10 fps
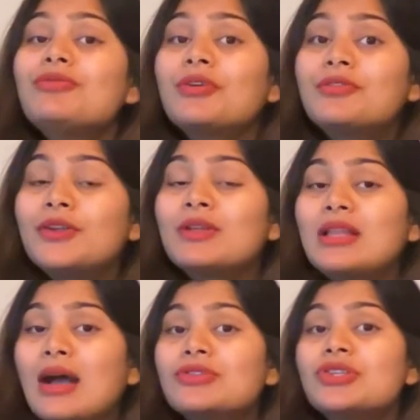
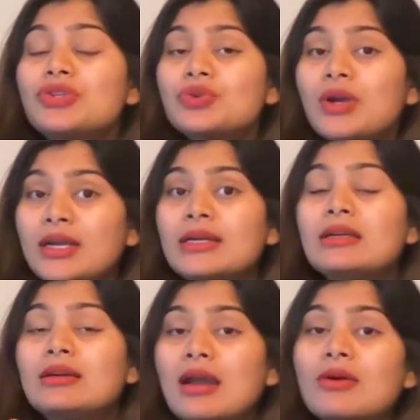
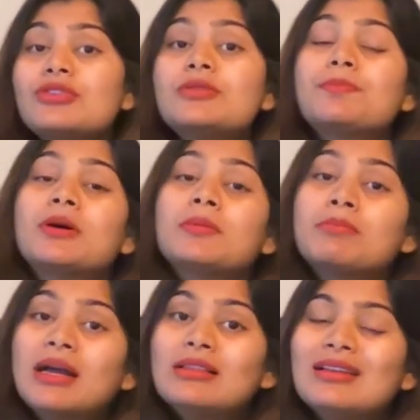51,200 crowns per
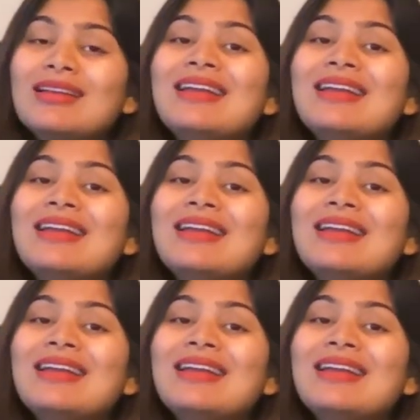month,